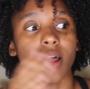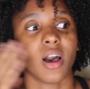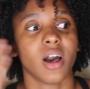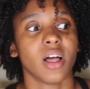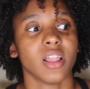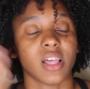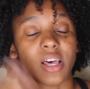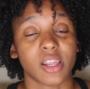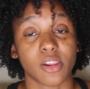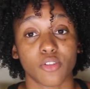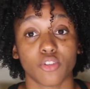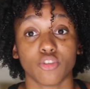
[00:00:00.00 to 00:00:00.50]
a
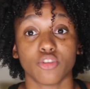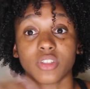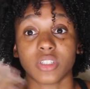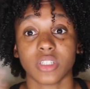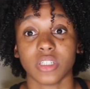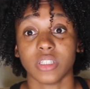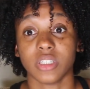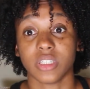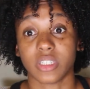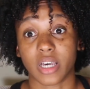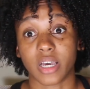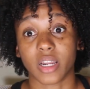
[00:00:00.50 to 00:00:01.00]
lot of those
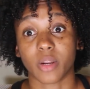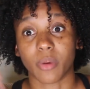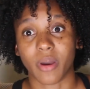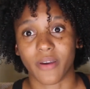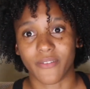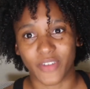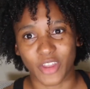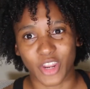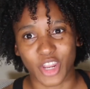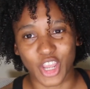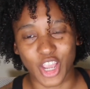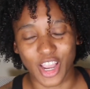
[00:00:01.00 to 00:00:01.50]
scenes out of my
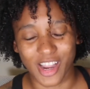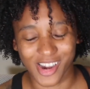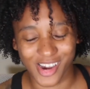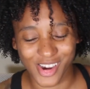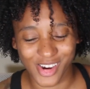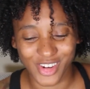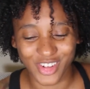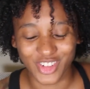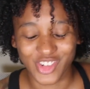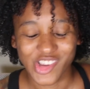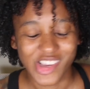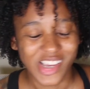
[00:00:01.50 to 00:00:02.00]

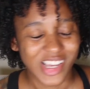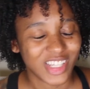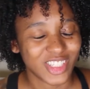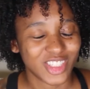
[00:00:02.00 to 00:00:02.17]
video